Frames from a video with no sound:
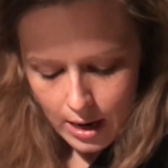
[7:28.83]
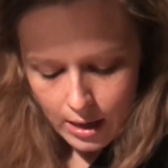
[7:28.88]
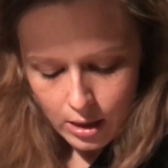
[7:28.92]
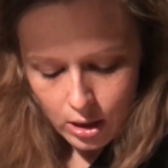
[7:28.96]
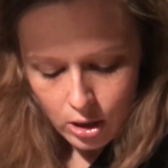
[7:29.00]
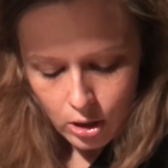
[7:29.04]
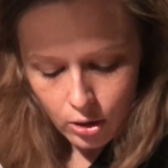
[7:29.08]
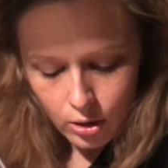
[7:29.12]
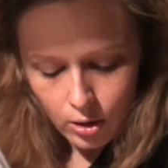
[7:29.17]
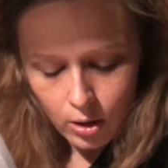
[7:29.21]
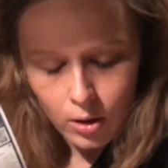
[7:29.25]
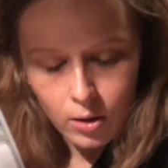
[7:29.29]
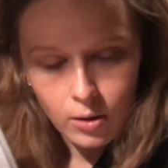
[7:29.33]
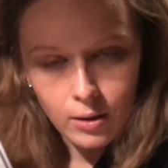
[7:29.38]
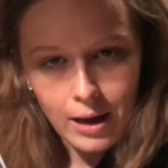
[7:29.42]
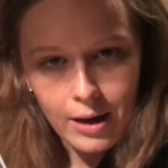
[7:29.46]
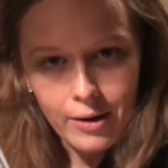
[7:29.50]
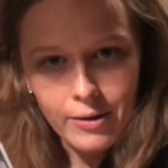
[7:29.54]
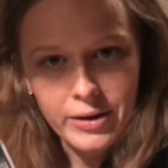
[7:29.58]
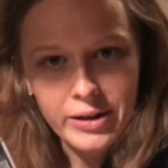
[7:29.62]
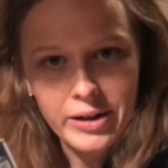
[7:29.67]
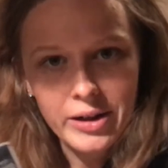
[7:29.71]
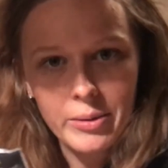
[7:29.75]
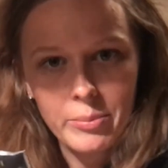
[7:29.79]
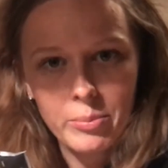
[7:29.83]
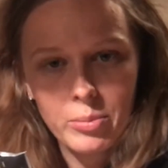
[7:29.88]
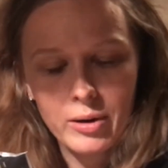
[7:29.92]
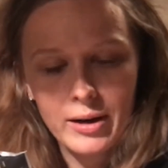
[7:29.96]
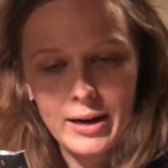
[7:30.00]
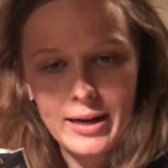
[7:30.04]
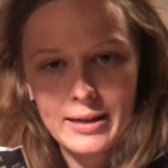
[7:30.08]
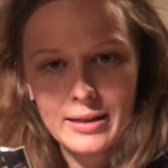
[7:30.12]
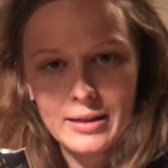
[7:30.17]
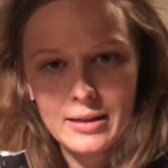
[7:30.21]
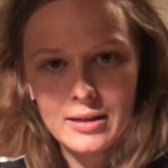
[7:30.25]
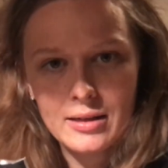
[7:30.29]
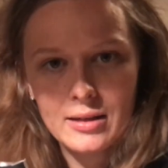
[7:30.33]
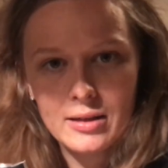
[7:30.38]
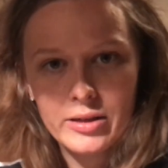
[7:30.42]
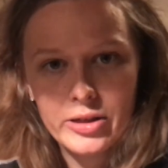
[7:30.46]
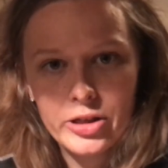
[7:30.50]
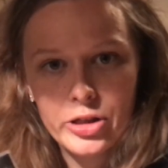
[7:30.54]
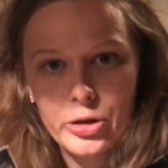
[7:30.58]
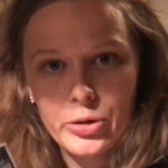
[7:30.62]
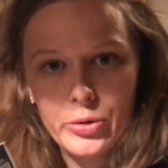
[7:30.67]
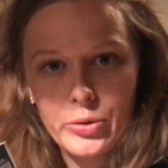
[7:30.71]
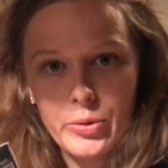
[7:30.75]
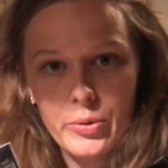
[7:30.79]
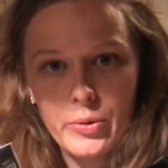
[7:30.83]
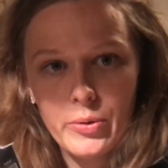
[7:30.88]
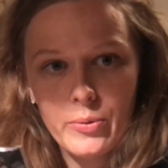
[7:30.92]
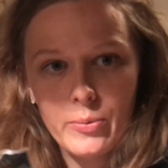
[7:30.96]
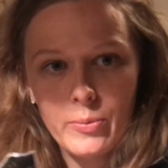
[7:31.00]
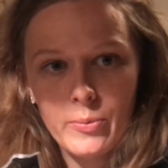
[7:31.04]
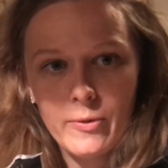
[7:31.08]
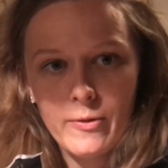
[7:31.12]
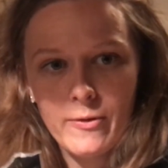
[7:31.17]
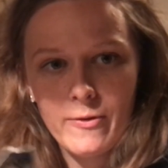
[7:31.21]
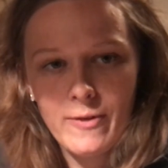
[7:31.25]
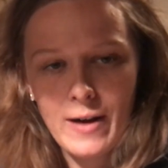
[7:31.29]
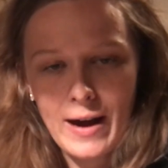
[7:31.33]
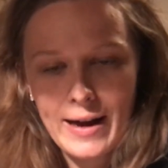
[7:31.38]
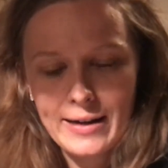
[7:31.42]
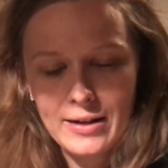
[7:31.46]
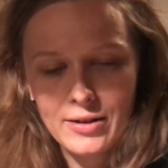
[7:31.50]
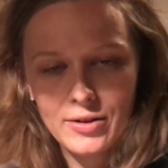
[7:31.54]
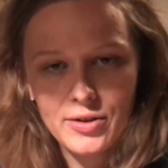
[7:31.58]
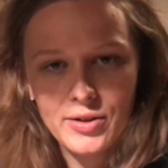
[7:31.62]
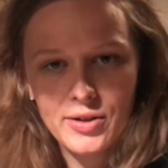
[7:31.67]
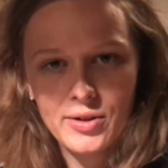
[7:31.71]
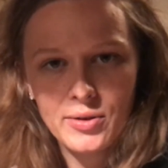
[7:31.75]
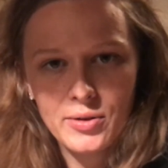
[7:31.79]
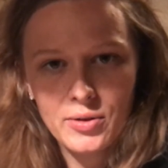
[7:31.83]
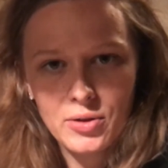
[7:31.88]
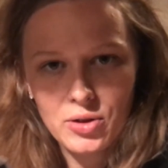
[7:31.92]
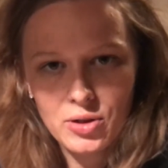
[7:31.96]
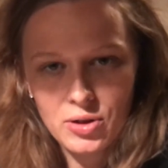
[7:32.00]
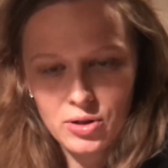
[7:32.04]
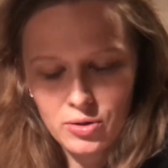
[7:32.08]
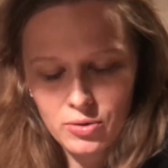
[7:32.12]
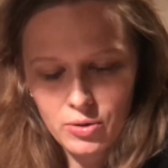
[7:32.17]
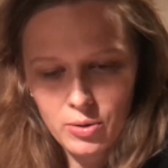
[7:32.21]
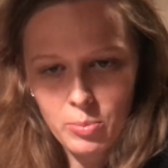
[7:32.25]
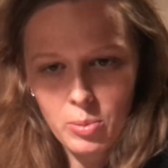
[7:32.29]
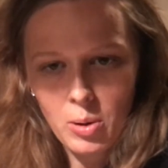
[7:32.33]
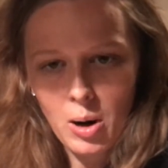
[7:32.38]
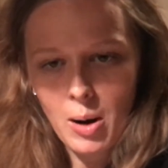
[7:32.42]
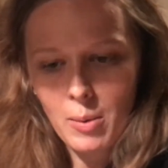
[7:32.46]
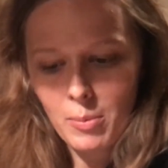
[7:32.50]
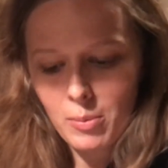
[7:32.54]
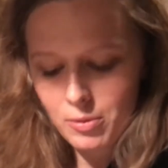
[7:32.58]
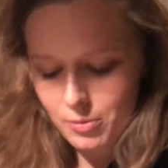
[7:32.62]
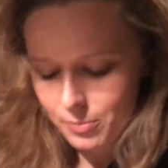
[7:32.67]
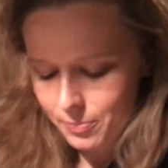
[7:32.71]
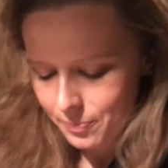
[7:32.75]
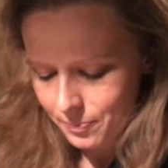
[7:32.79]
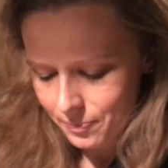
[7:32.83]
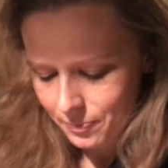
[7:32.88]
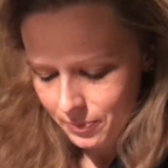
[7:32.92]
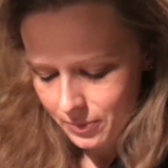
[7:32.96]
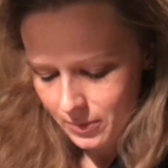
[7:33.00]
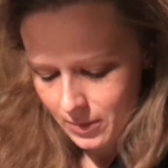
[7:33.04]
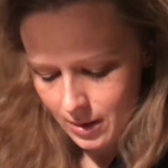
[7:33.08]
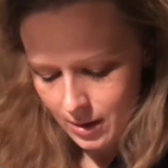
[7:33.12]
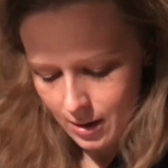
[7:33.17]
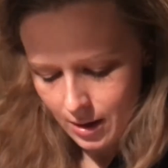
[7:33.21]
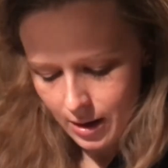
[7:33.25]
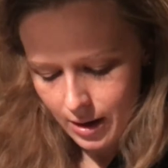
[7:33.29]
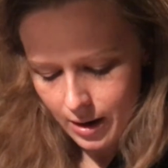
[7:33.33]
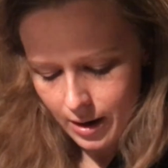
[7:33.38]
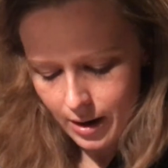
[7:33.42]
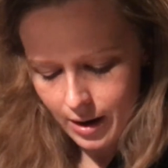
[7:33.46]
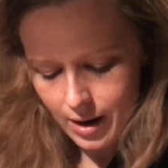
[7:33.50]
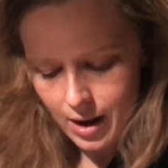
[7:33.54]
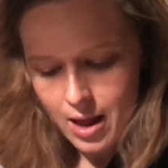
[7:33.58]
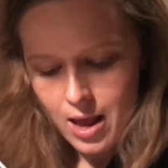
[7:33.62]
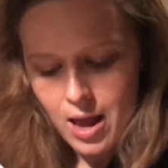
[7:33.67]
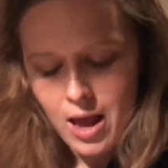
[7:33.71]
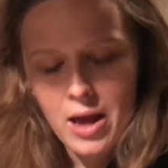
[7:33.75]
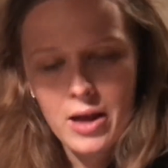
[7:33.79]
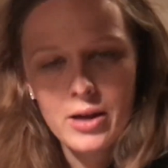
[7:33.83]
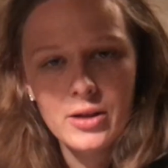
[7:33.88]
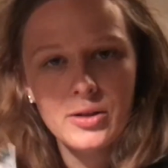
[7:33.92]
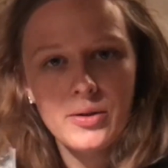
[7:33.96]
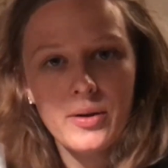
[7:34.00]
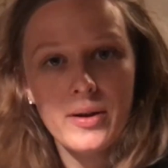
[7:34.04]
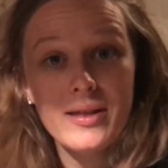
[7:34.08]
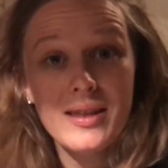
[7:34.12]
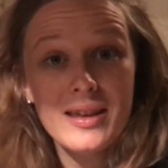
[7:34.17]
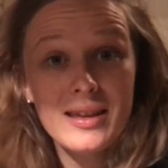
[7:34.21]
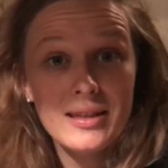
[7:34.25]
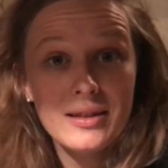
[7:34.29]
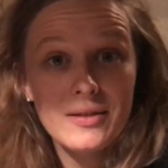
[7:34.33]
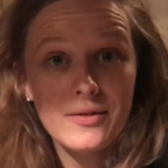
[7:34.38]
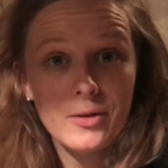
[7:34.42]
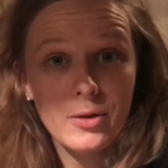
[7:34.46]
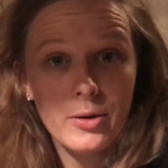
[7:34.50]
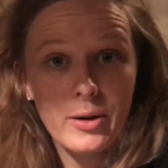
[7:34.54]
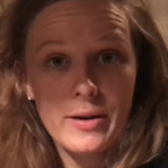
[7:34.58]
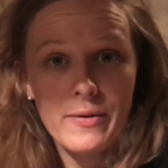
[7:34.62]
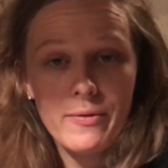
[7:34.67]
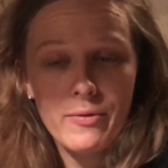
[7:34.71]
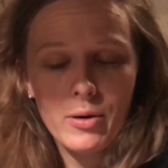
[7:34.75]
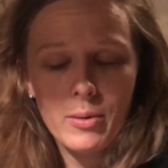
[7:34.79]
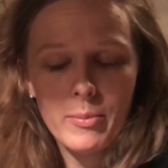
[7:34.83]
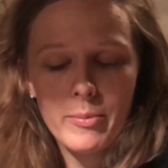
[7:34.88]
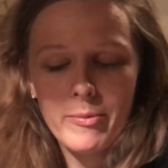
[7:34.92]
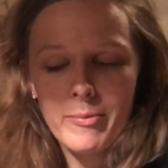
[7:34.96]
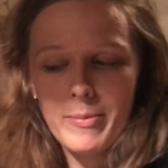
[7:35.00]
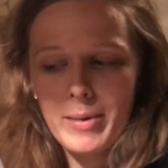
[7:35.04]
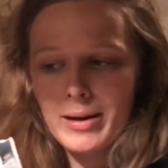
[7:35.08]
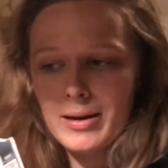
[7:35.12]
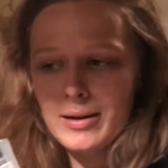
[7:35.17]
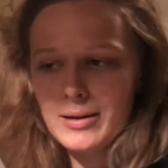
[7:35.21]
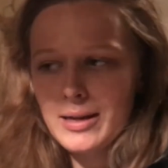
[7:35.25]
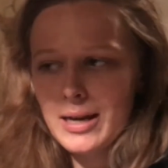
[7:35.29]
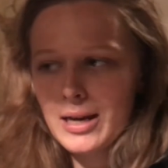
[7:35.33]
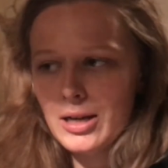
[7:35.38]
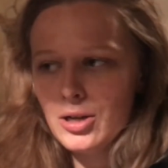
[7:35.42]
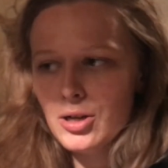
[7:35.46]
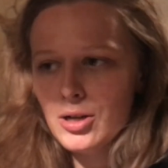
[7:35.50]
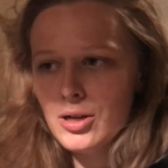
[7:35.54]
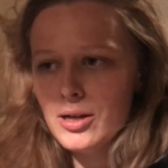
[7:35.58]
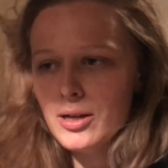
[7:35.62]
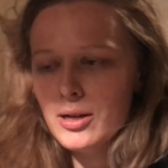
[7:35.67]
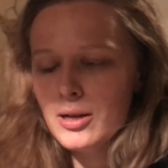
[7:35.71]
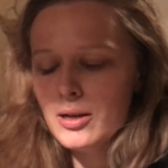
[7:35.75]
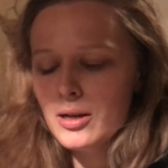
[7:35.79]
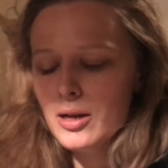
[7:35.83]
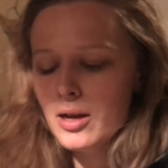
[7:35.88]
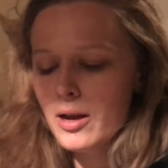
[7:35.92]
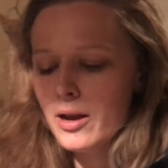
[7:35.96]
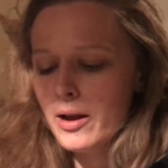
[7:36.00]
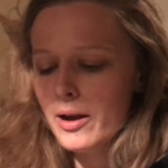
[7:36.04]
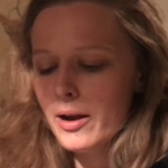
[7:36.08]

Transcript: you're allowing your brain to find a solution to a problem. So I think it's a great form of meditation.